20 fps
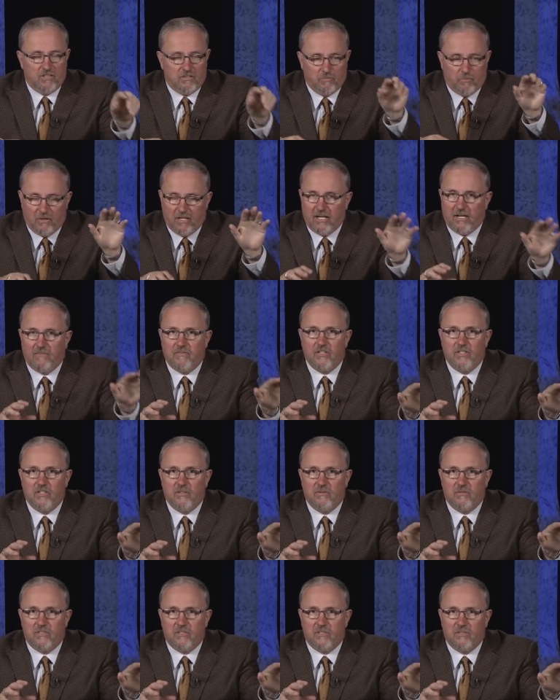Whatever
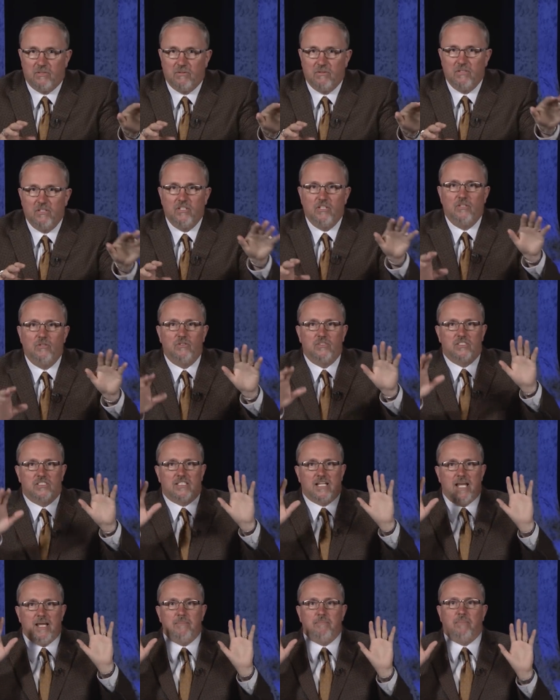you do, you
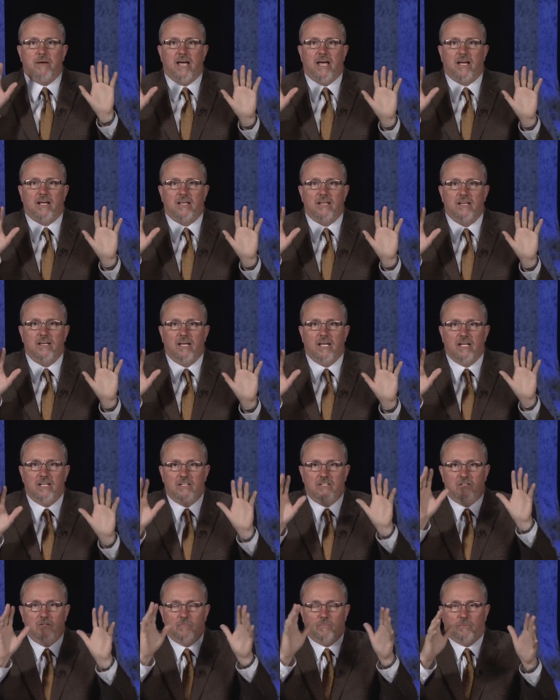stay back
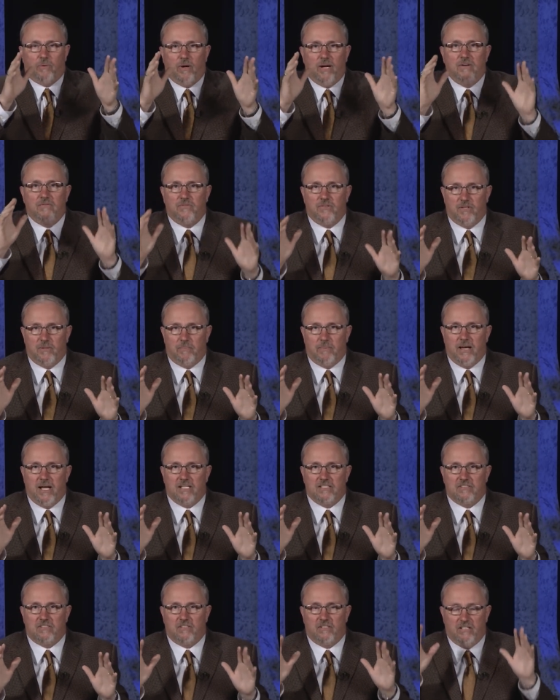and you pray for the
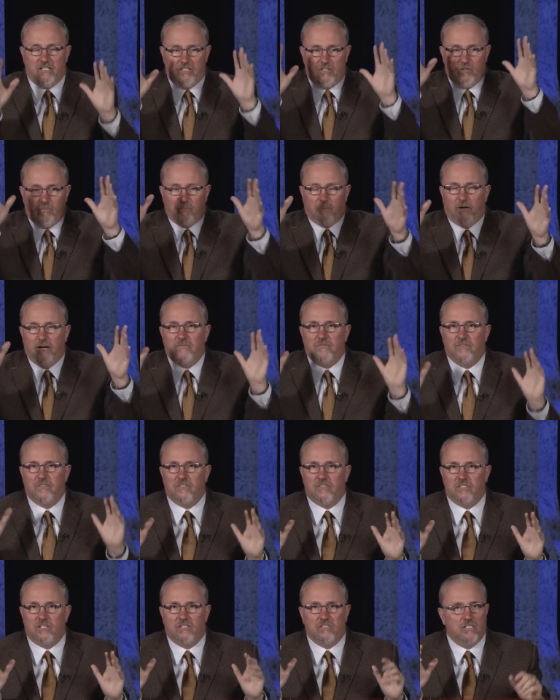pastor, you pray for the
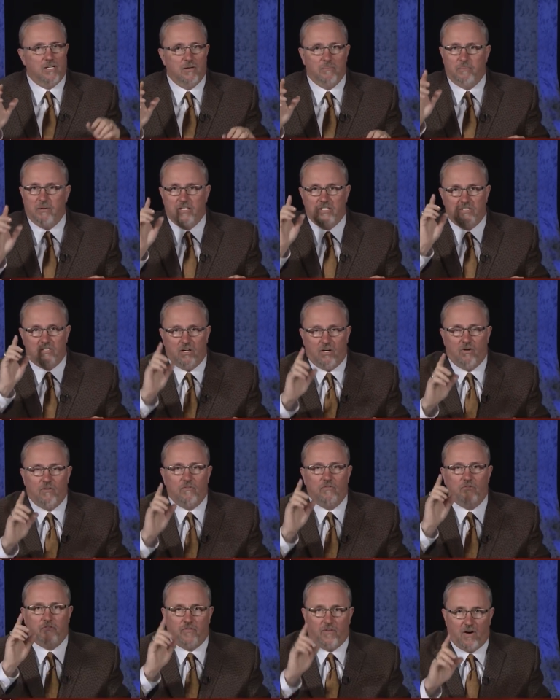church, but
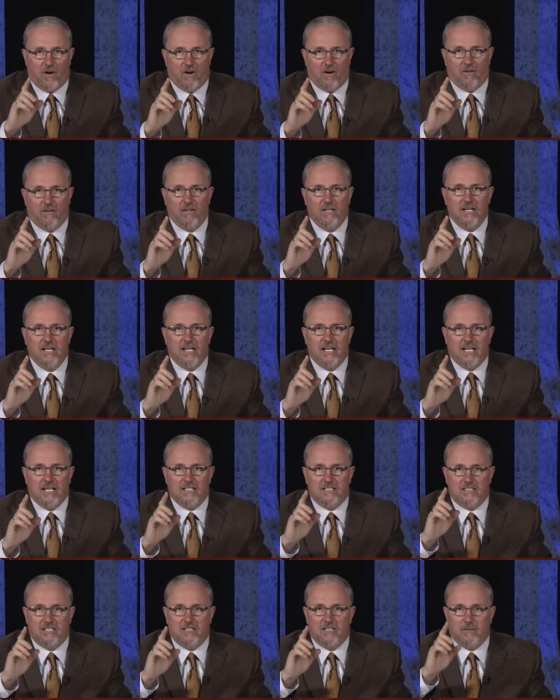don't fall
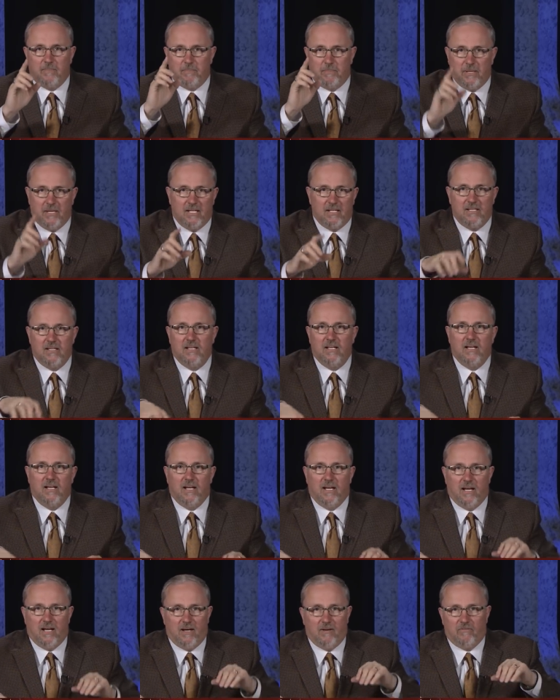into the pit
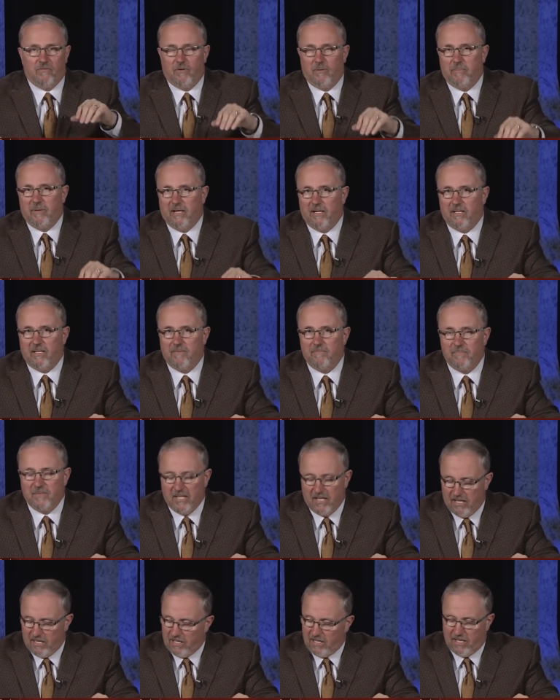of rebellion.
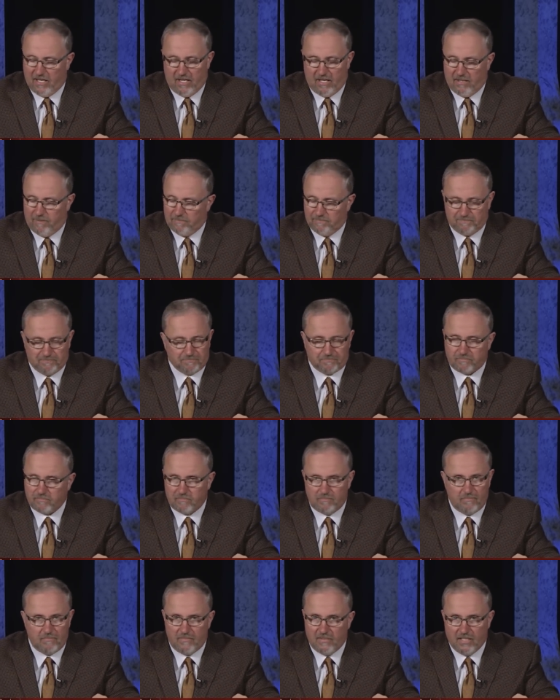
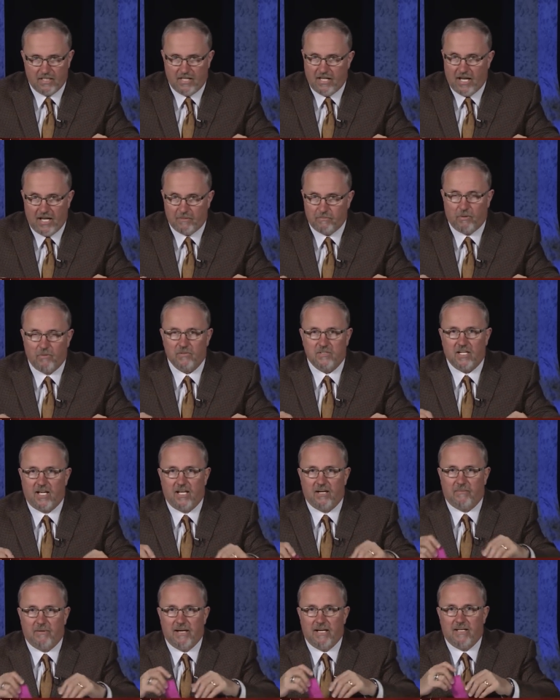God won't
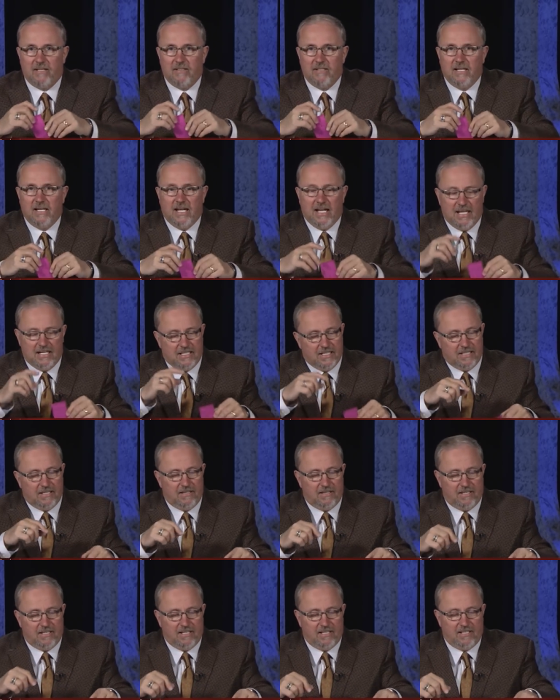tolerate it. He
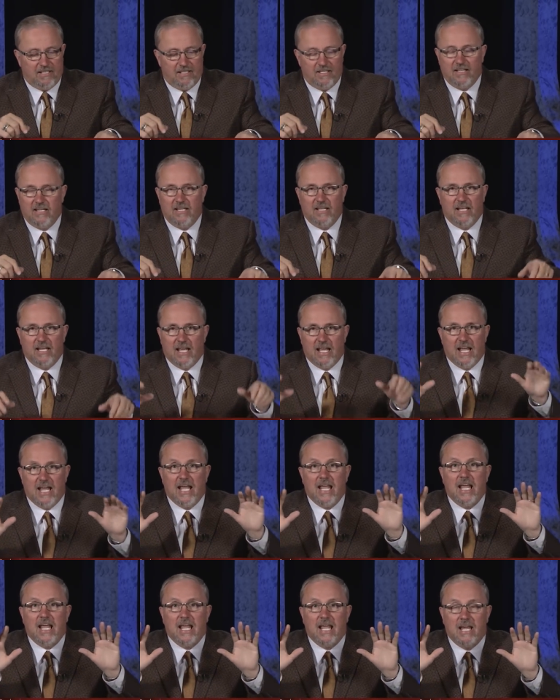didn't then.
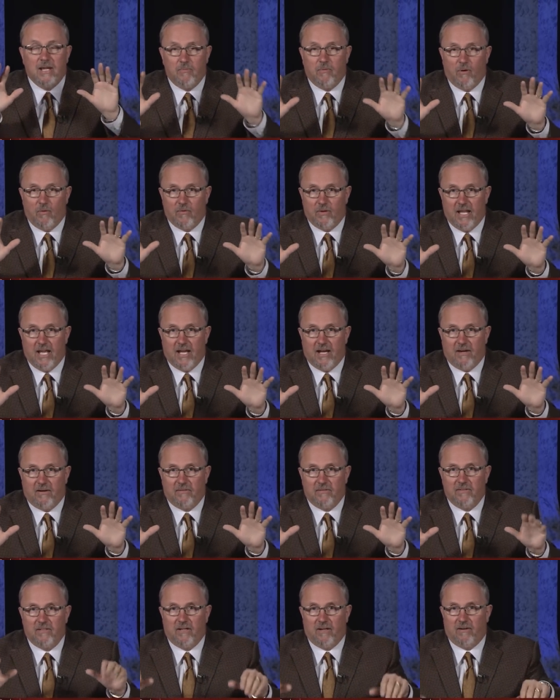He won't now.
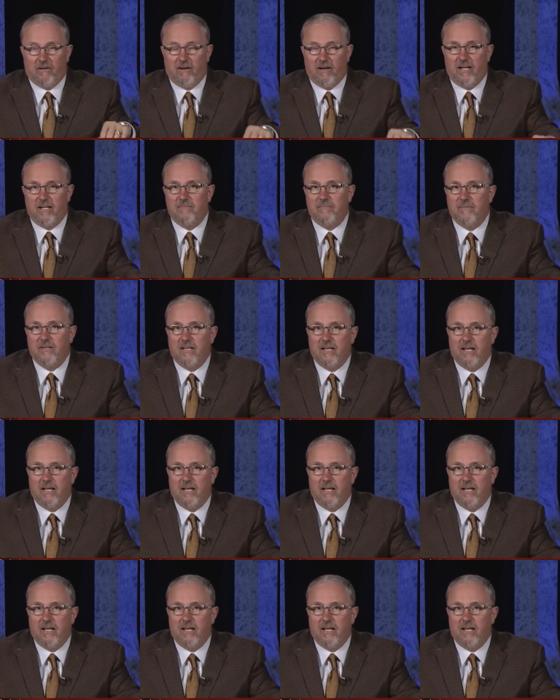All right?